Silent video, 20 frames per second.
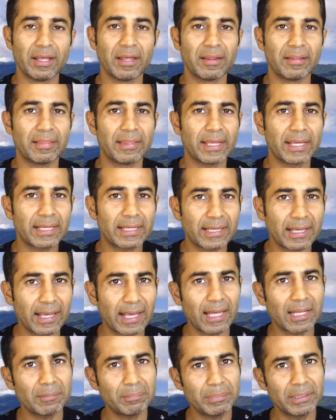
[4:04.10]
They
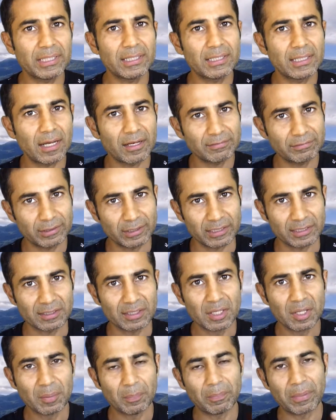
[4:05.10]
can be governed
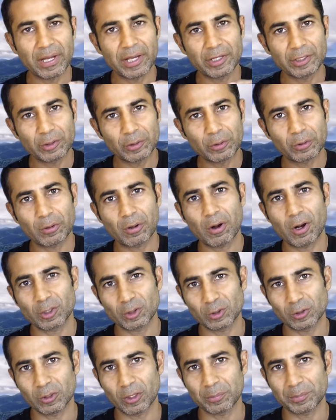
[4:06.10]
by your
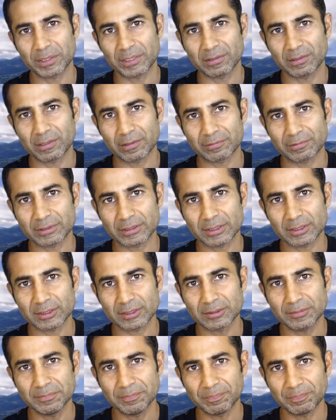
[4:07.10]
autonomic nervous
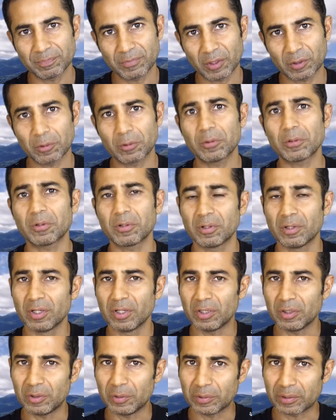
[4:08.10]
system, or
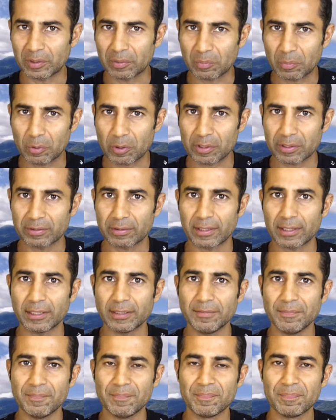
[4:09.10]
you can breathe
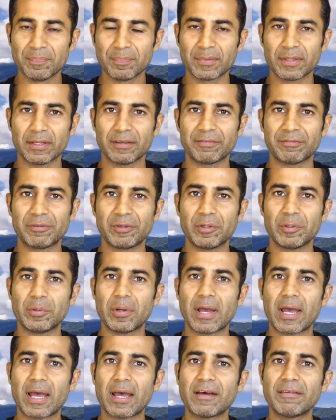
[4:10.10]
in. If you
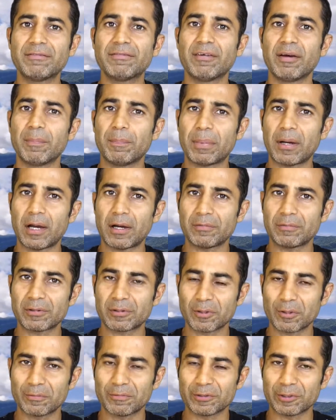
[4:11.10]
have
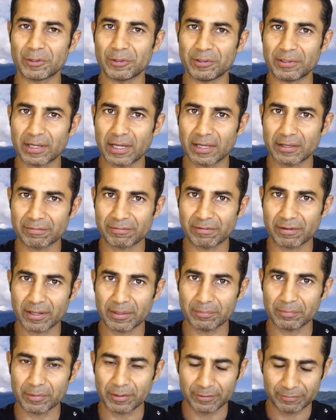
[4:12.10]
power over your
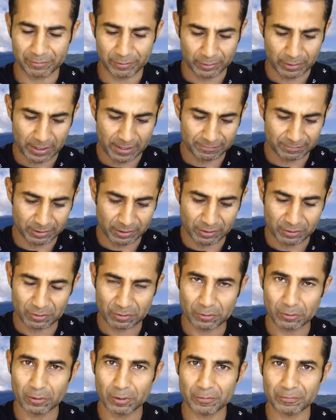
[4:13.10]
diaphragm, if you have
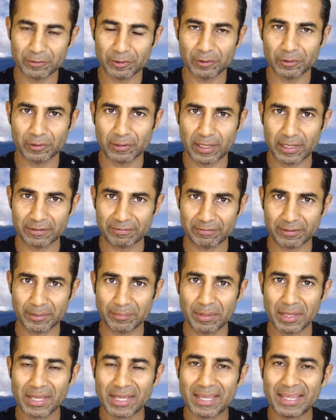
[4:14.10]
control over your
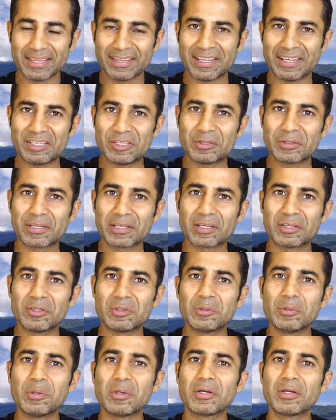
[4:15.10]
diaphragm, then you can
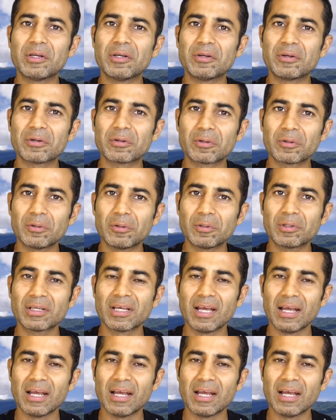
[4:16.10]
do controlled